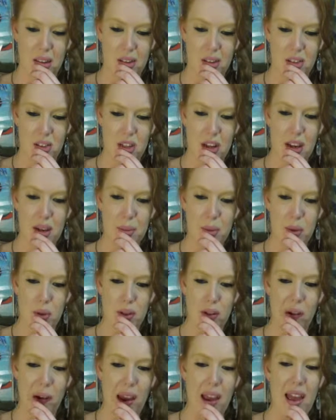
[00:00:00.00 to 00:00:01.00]
shame or
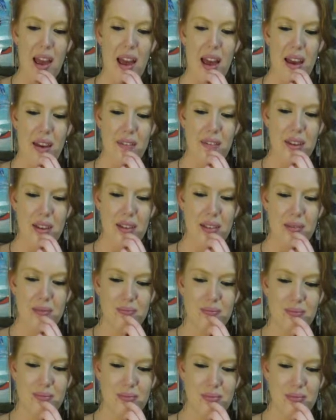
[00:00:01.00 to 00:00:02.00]
regret. I feel
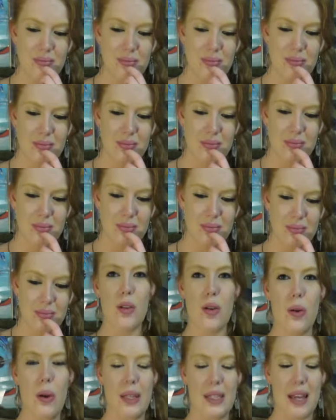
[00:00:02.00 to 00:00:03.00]

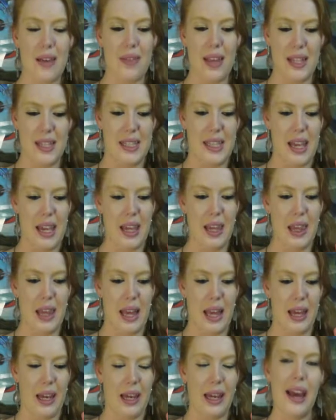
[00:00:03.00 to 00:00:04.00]
you always have that saying
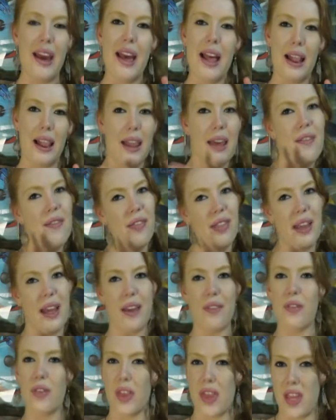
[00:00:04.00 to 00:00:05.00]
like live
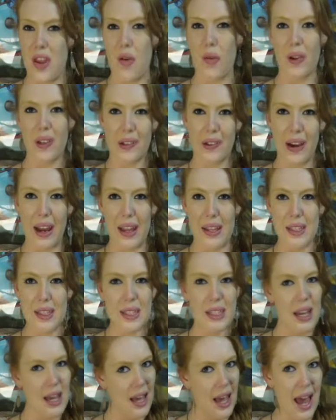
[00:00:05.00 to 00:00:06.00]
life with no regrets.
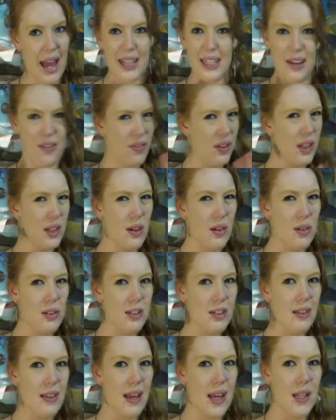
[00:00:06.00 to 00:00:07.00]
I definitely don't
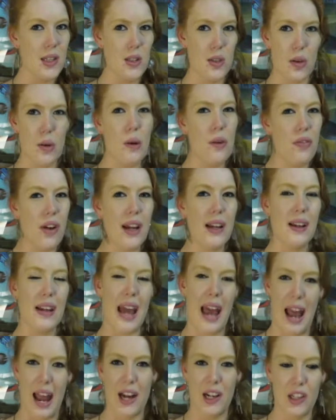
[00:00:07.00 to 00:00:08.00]
do that, so if I could
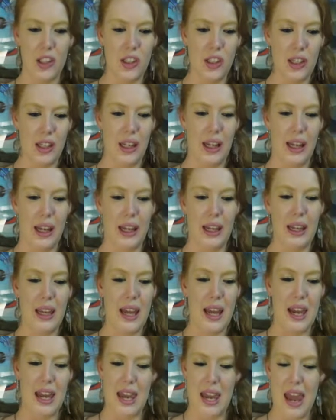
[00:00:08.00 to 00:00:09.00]
actually like
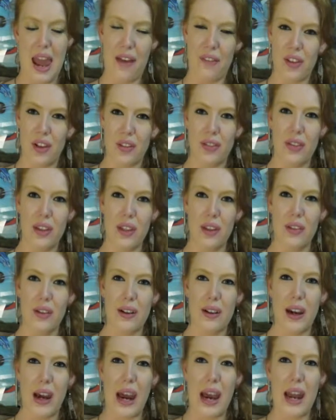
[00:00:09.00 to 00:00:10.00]
never feel
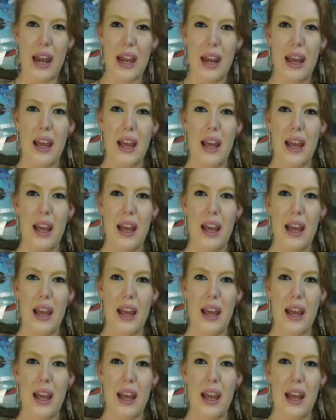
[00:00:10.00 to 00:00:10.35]
regret,